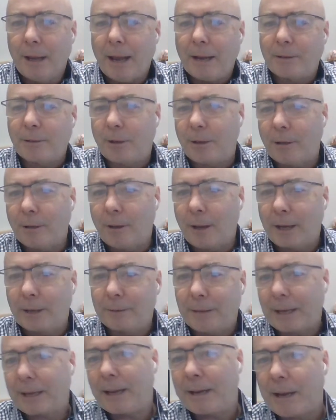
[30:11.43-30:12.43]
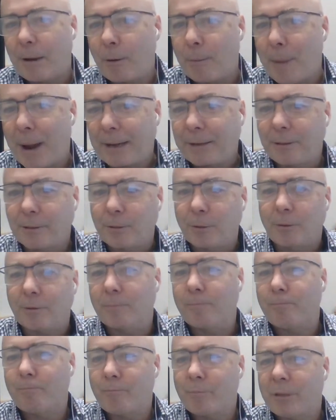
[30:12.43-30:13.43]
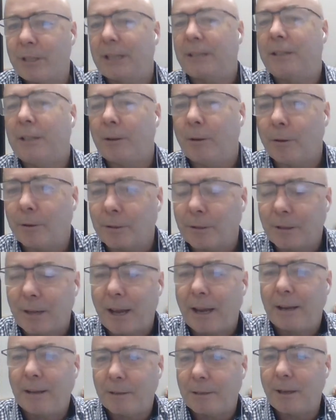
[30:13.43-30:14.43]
And so you're like, okay, now we're back to sort of $60 a day.